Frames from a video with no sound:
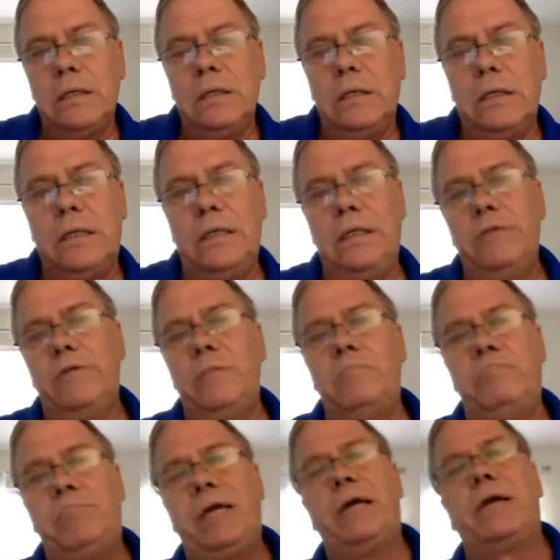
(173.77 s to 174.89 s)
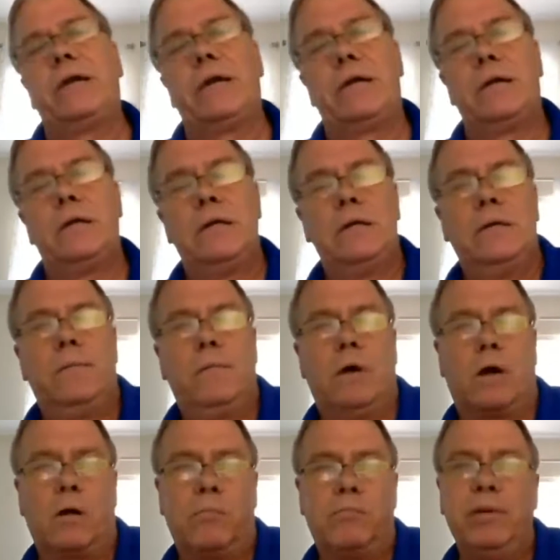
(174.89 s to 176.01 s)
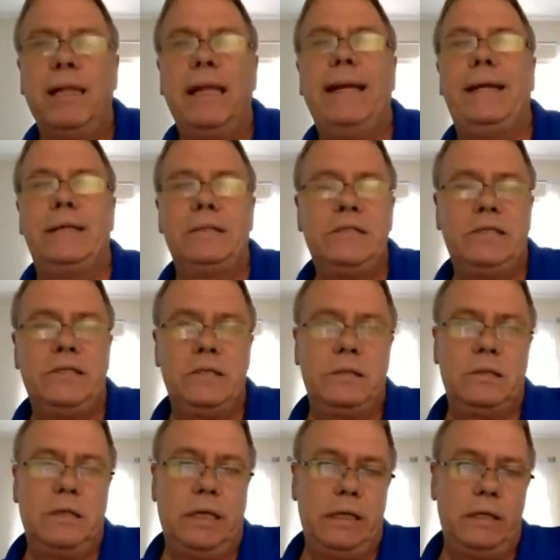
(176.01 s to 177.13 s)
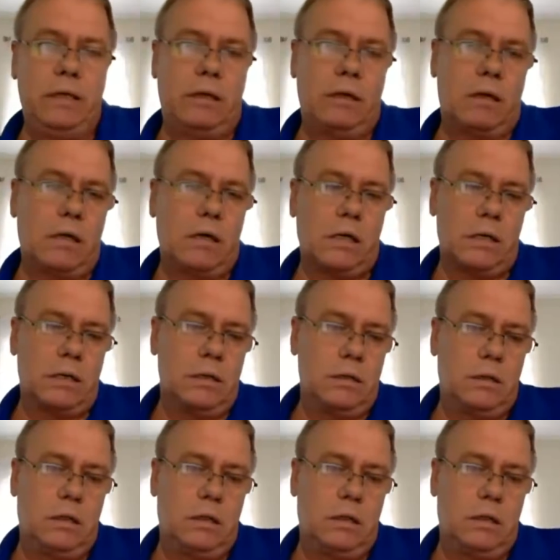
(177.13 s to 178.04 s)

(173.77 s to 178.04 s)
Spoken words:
and even better, our plans and our